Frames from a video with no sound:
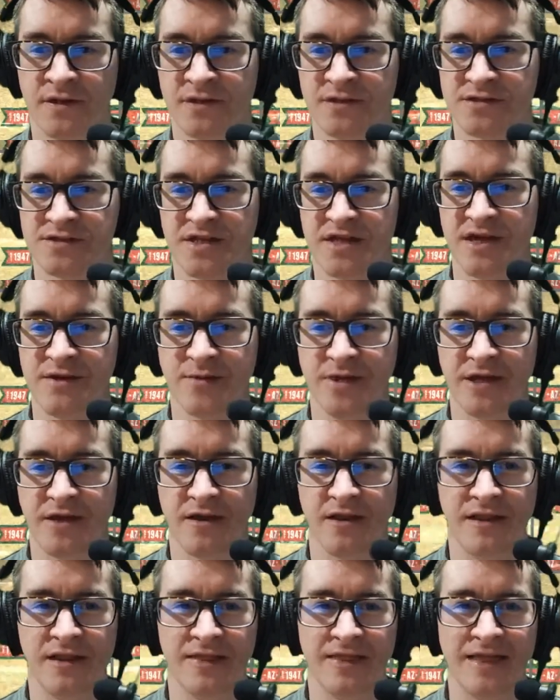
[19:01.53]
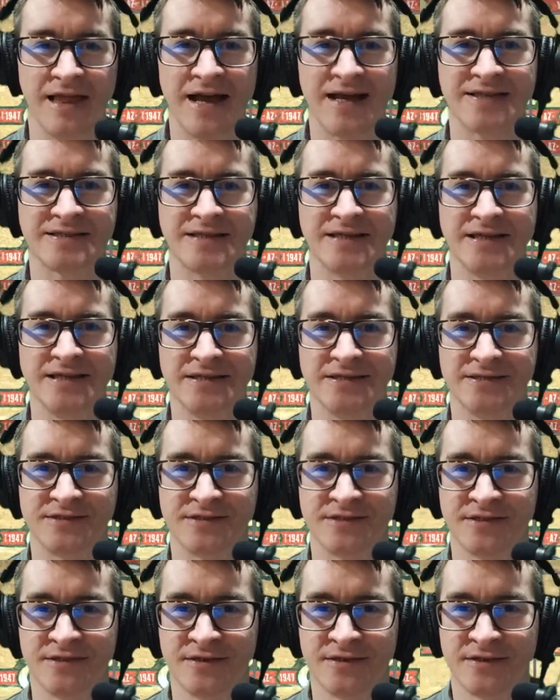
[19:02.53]
So there we are. That
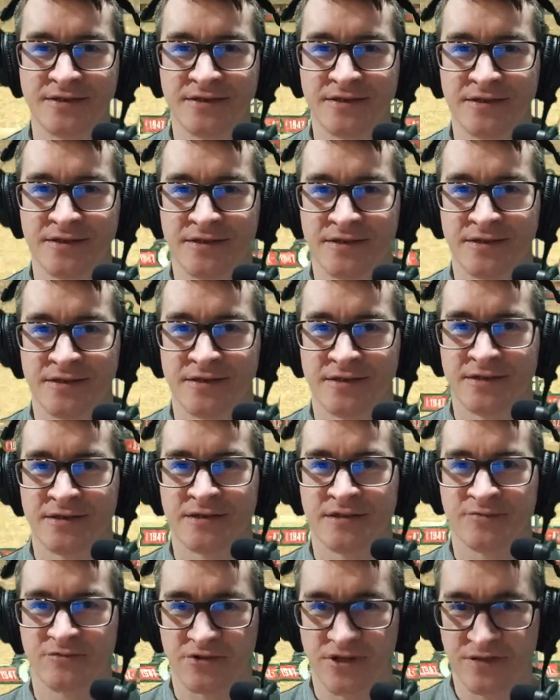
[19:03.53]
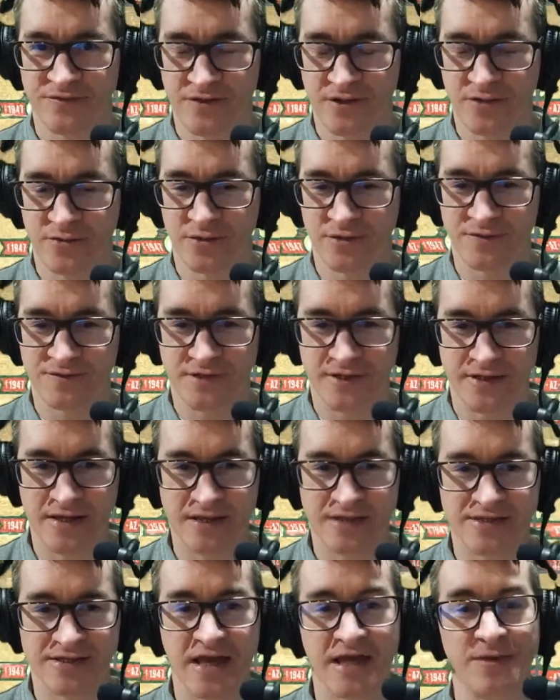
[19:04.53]
is the preview of
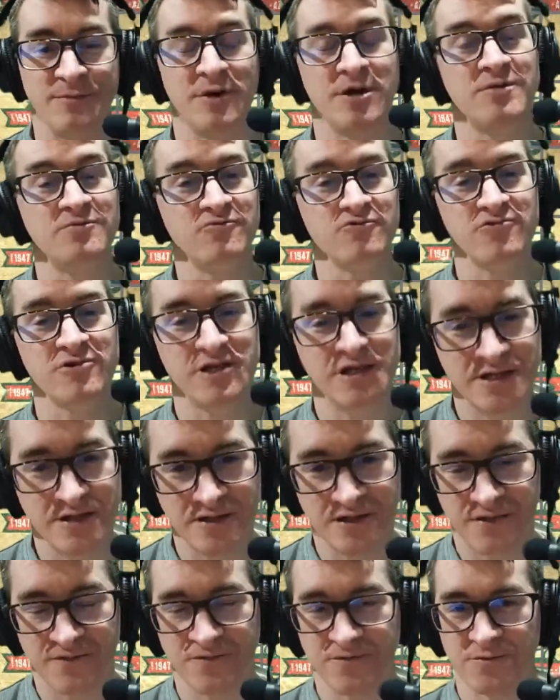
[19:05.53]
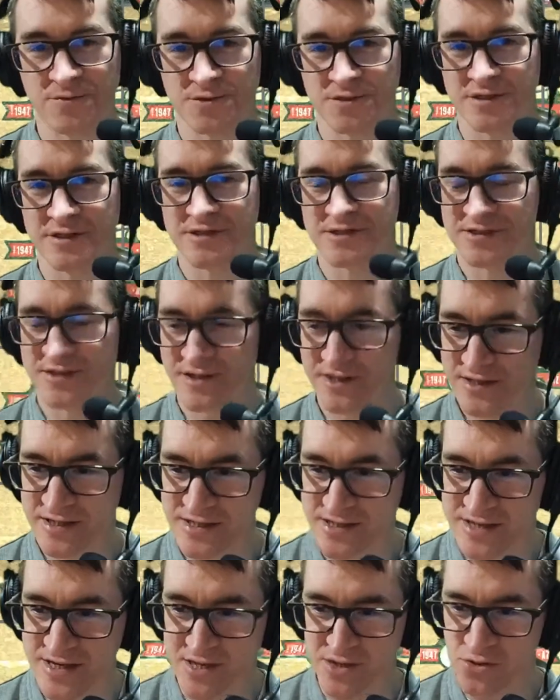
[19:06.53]
today's game. I'm really looking forward to this. Like I
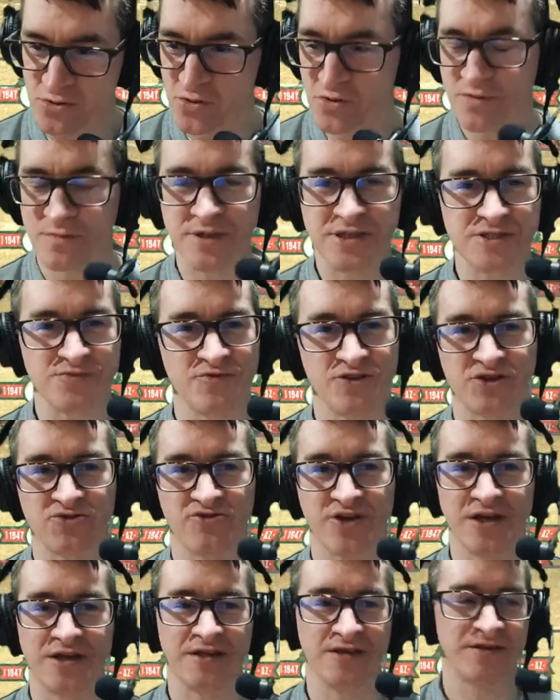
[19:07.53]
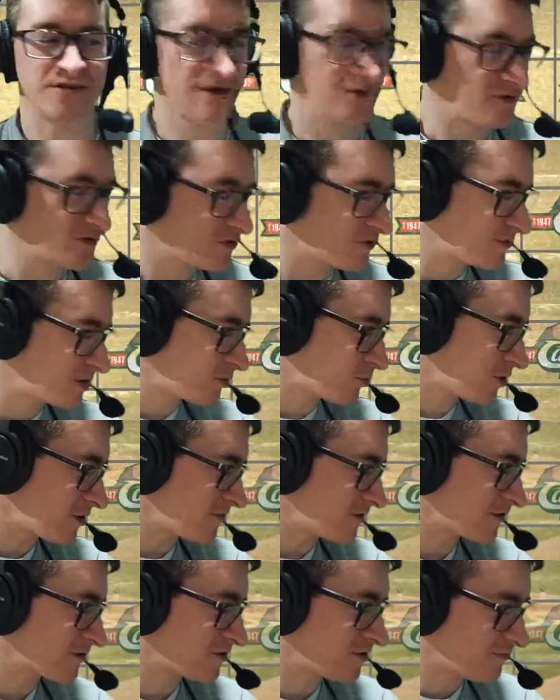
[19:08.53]
say, normally spring training, you don't normally
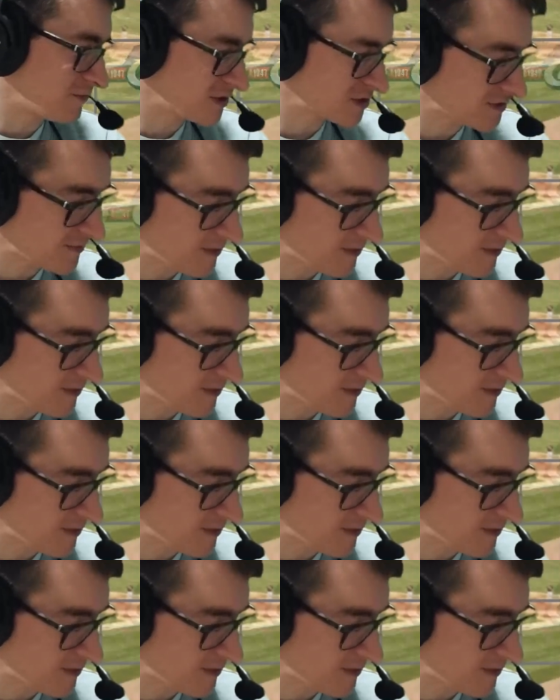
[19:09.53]
worry too much